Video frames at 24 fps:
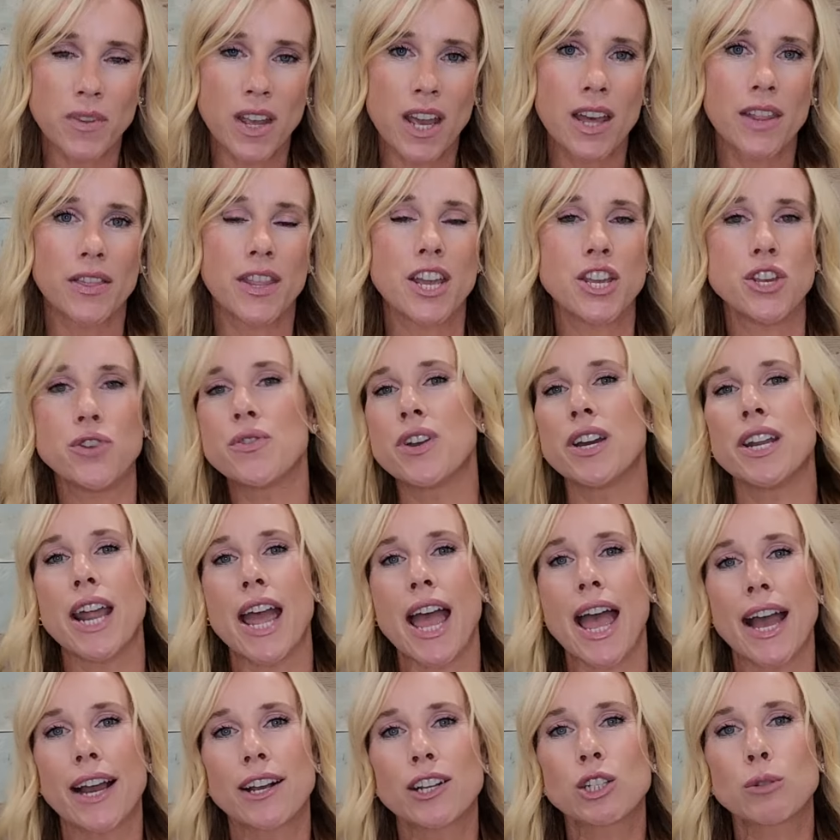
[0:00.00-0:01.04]
that you can
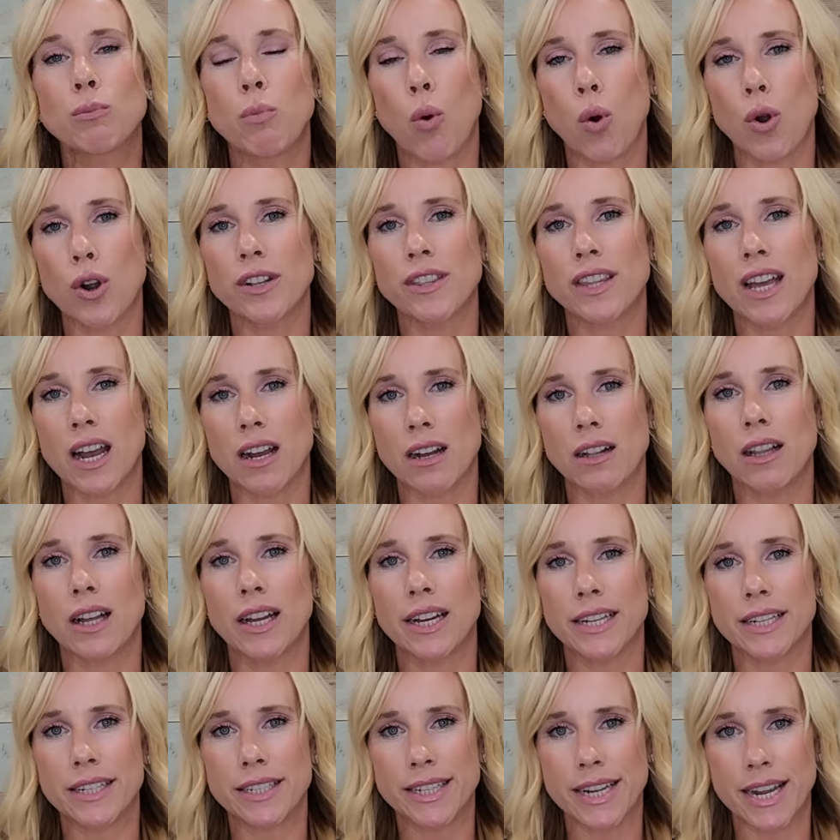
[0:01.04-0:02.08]
export that
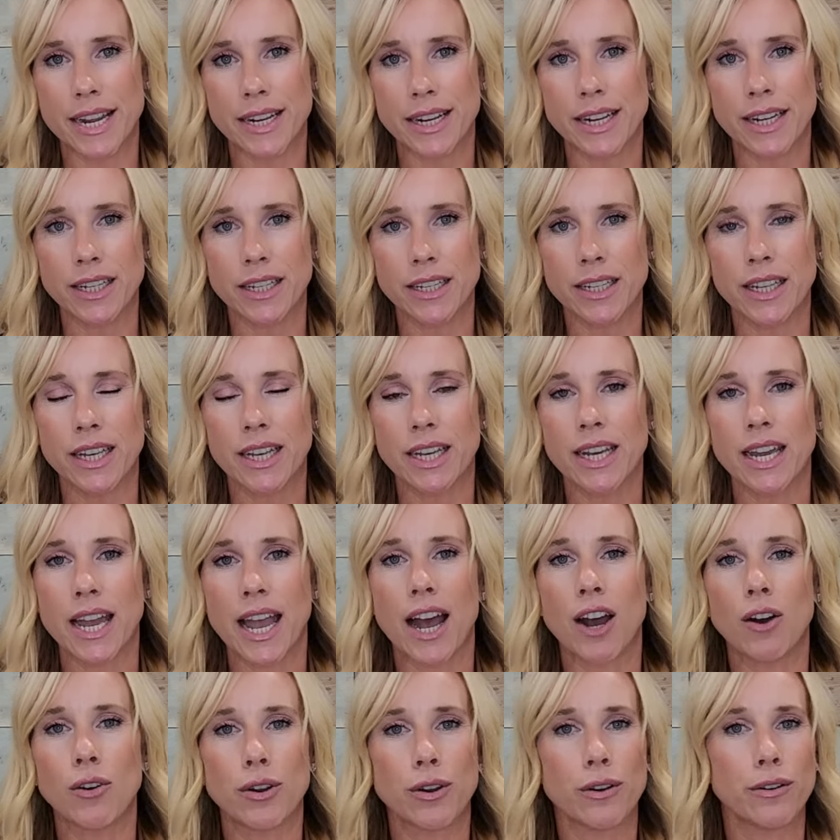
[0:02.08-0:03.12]
client data
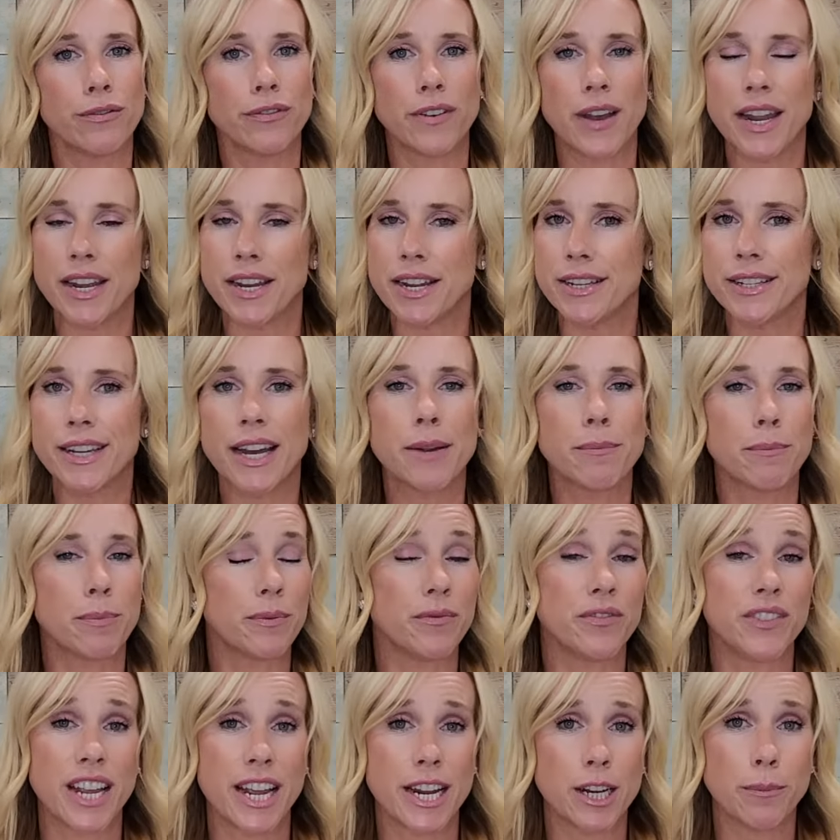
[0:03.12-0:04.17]
out of any type of
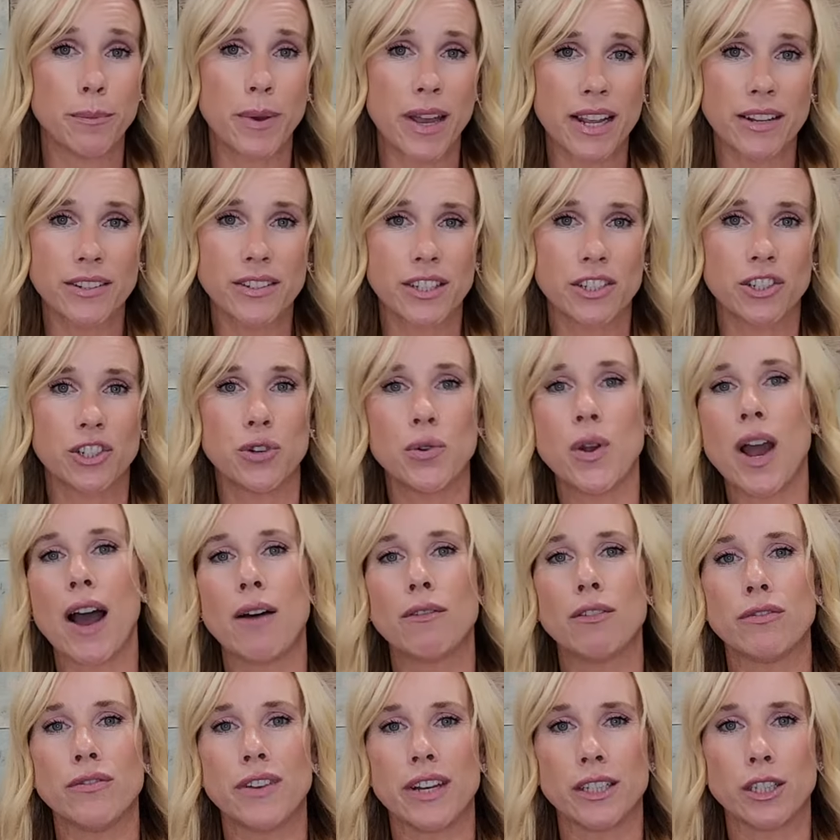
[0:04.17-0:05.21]
database that you have
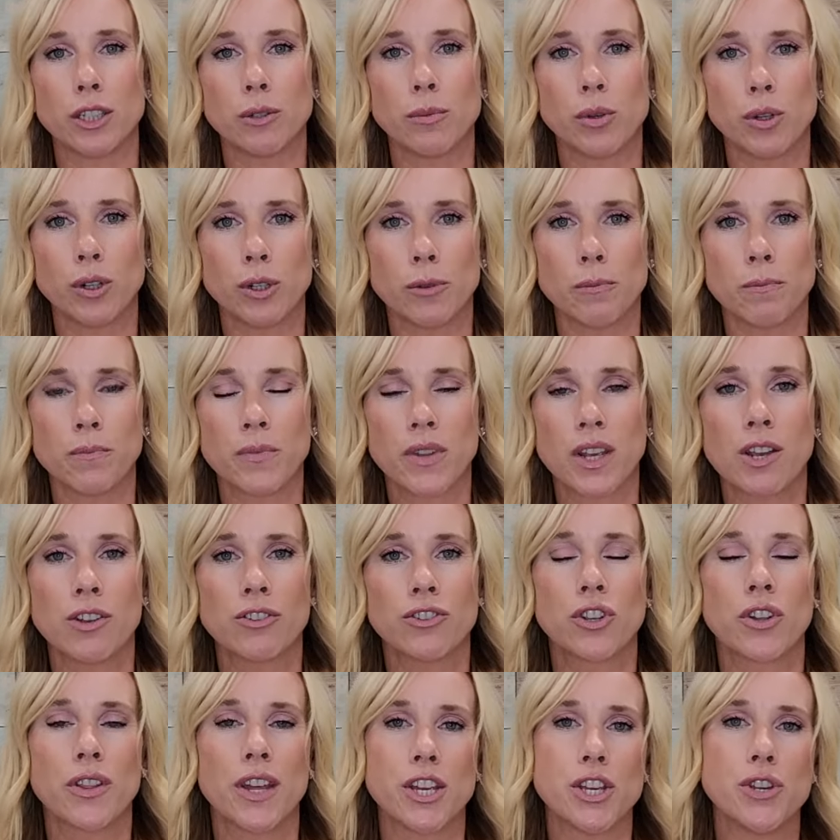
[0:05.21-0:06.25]
available so
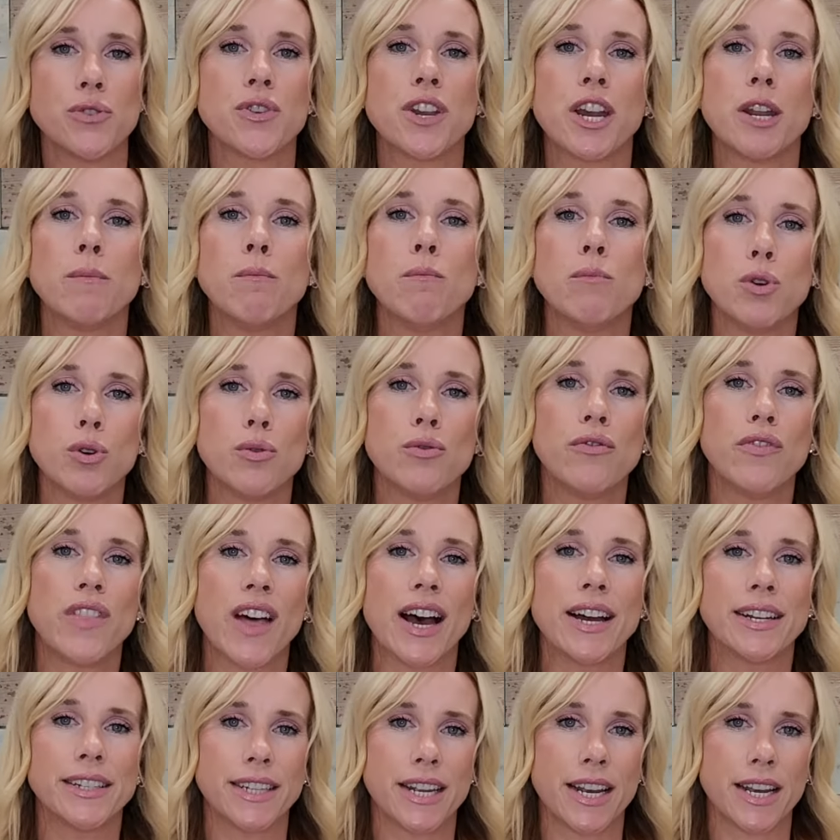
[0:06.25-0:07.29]
that you can move
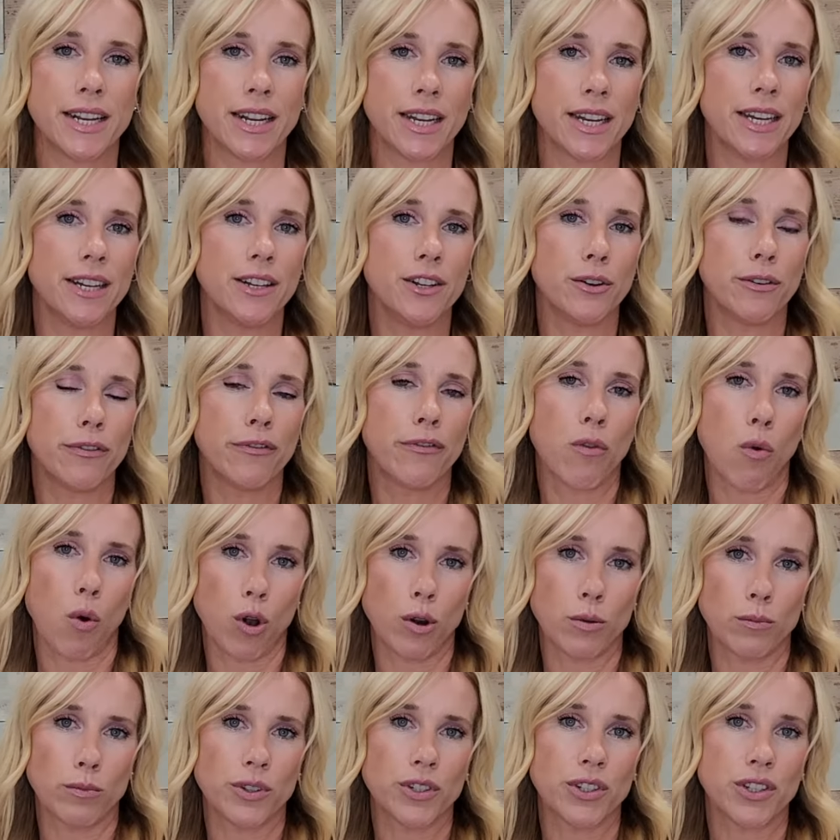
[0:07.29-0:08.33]
that data into
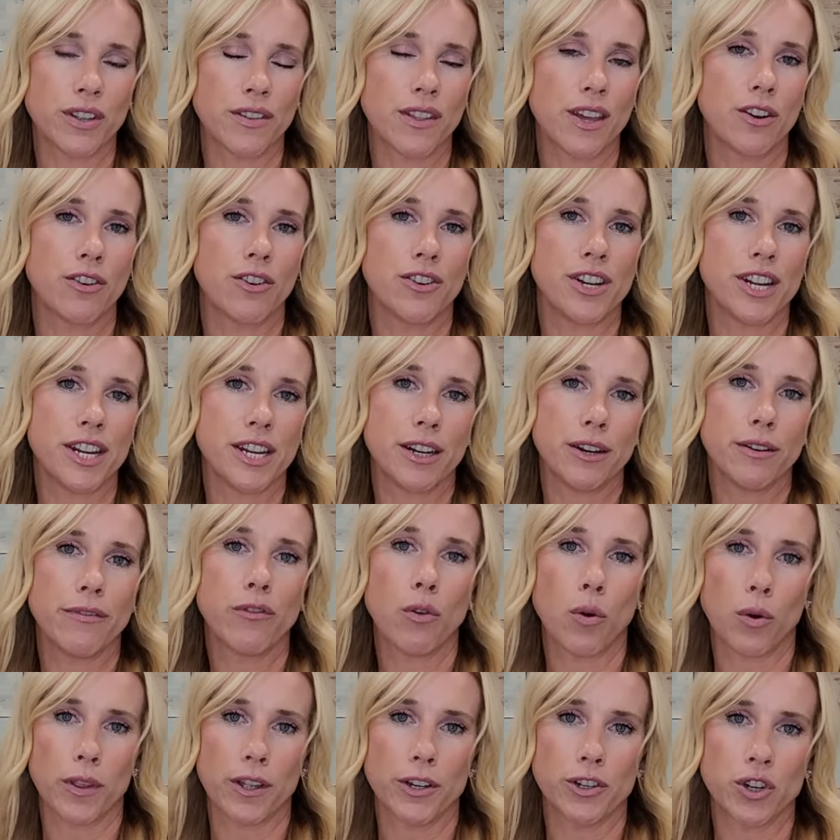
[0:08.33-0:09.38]
forms that are needed for
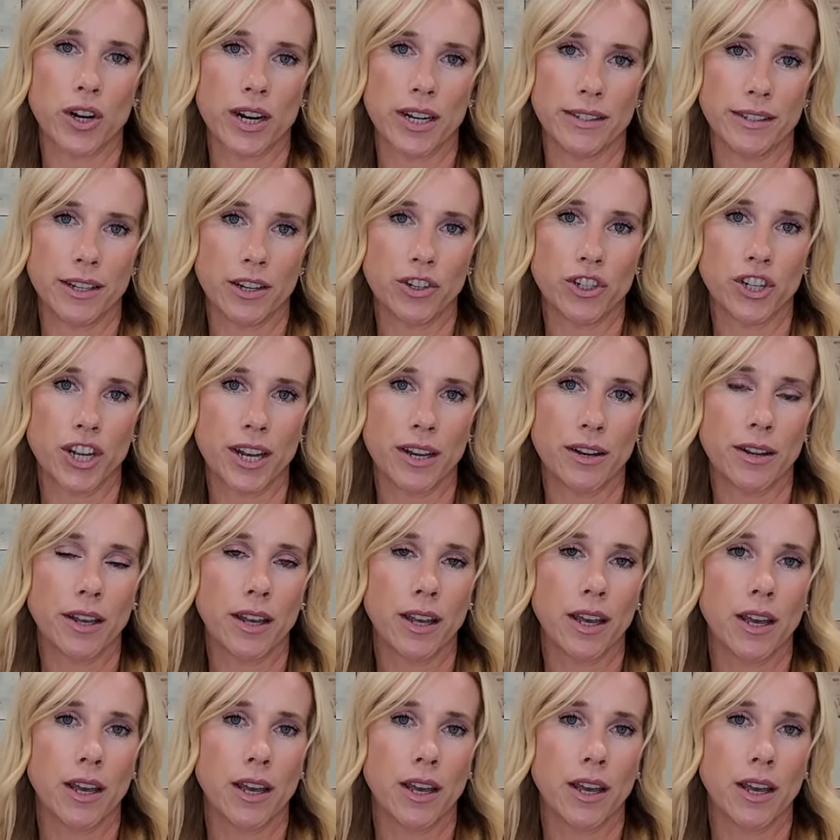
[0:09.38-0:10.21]
the transition.